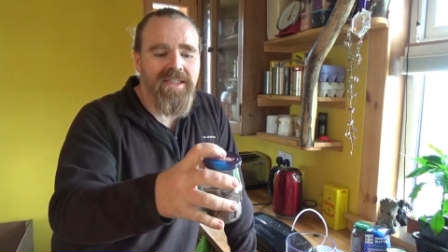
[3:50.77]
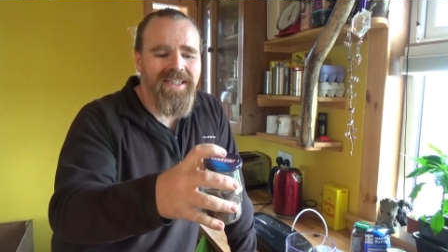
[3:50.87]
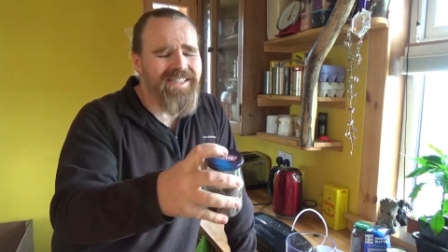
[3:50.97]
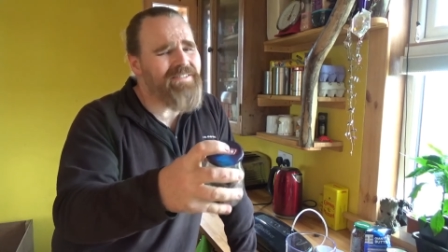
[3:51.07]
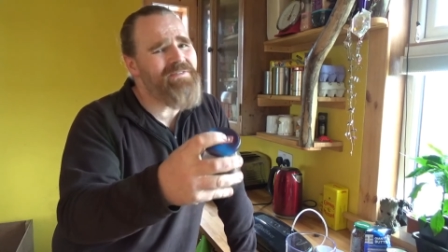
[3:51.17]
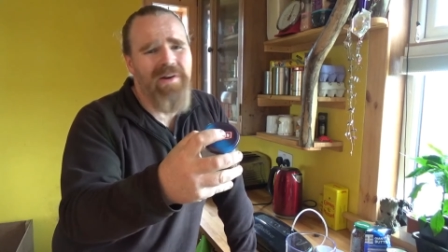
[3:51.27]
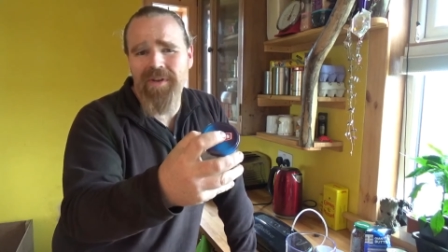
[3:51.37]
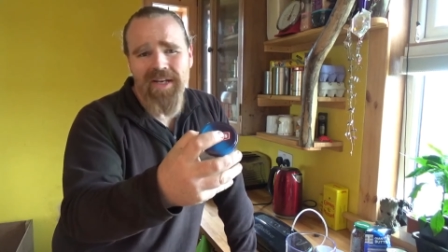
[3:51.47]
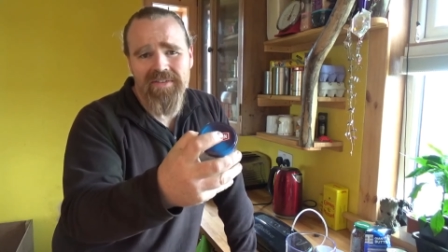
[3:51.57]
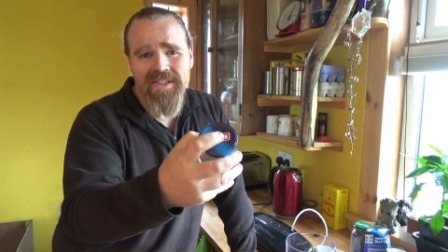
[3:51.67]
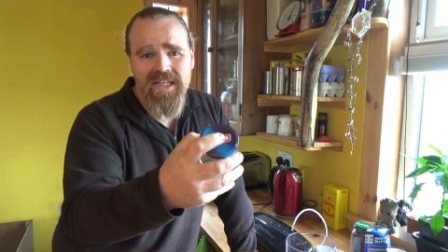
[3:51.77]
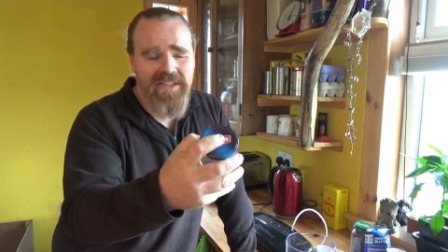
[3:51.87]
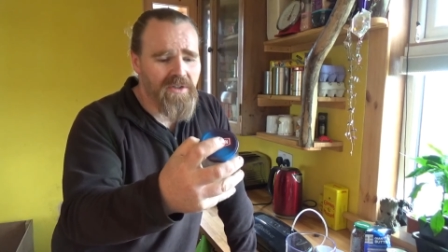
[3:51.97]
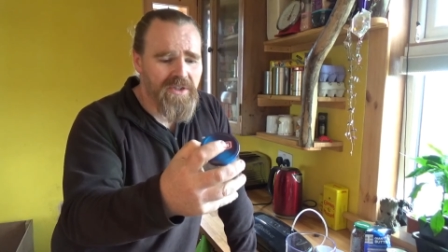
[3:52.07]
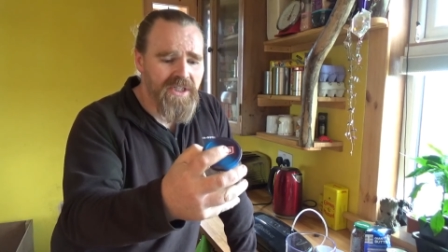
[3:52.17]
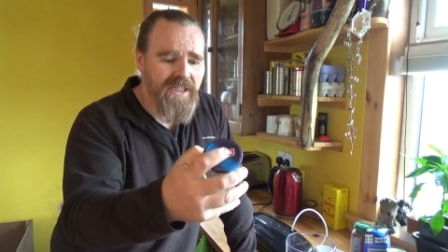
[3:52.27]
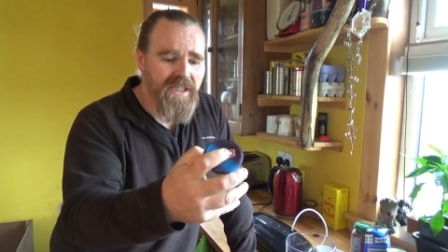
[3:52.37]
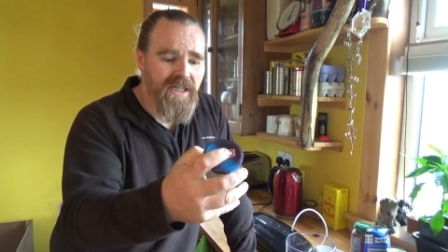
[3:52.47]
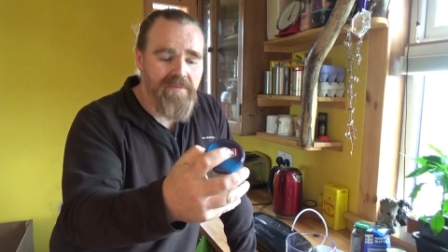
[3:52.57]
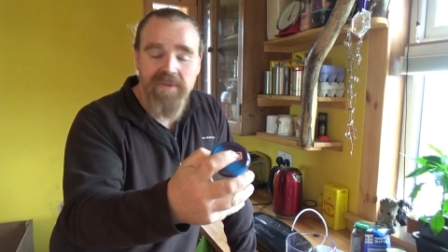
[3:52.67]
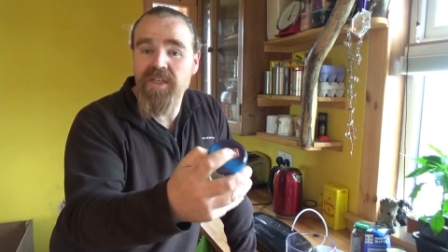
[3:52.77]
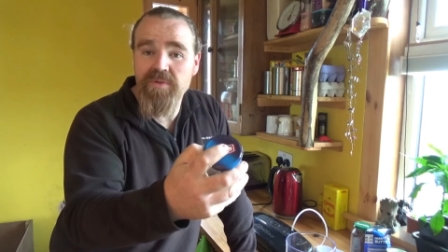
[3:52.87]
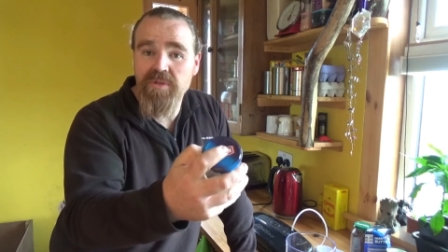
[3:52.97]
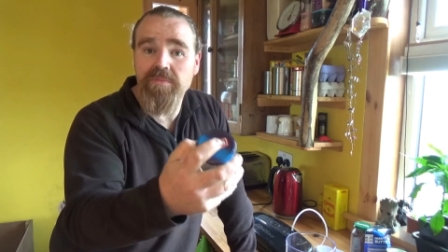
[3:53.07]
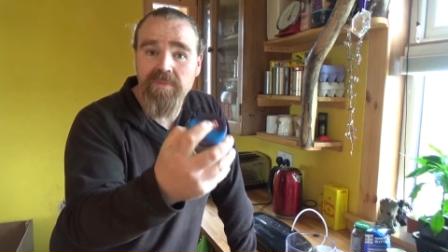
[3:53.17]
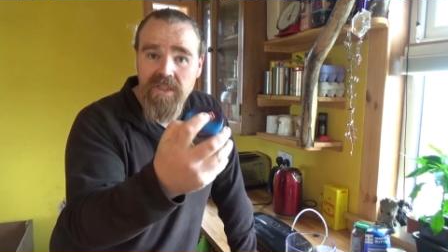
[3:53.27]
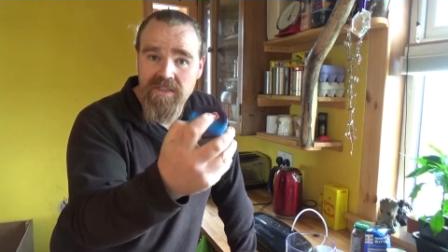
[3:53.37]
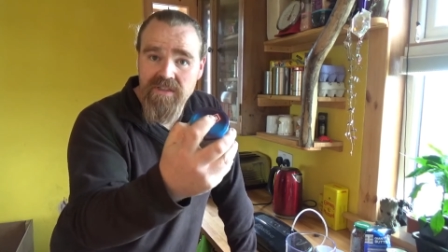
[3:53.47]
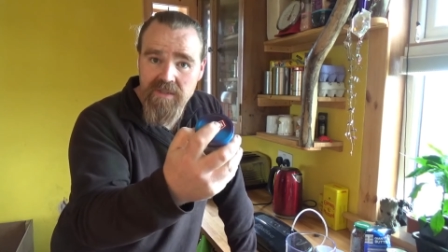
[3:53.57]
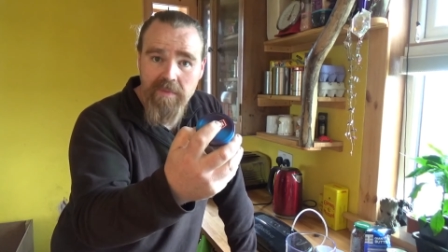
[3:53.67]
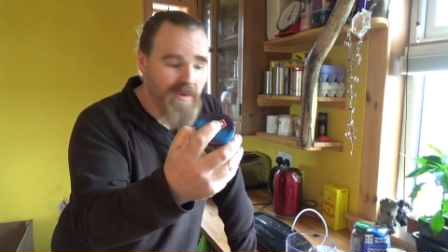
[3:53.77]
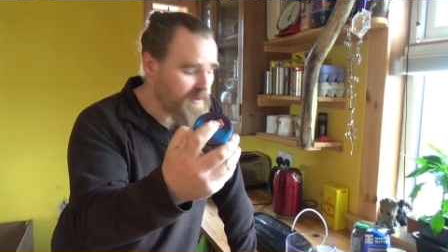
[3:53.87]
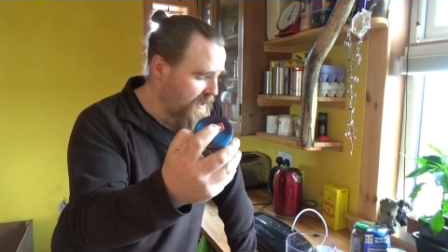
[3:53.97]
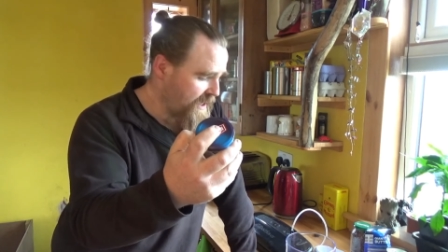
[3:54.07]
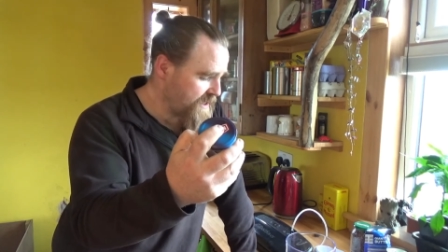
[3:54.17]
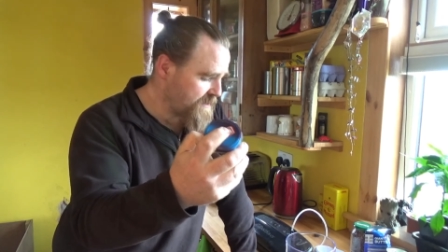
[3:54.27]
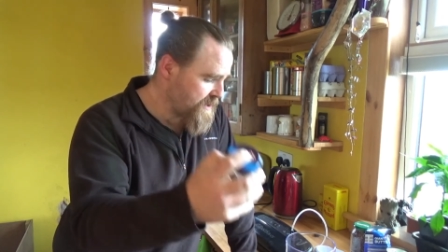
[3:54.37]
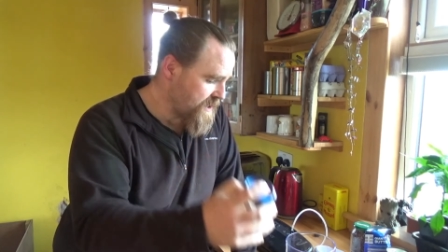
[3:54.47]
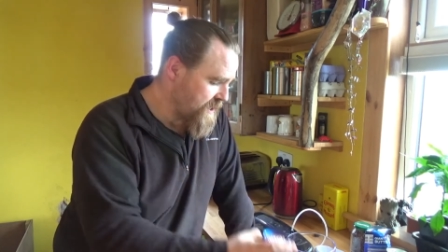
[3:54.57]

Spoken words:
That's a very clever technology, and we use them as disposable items.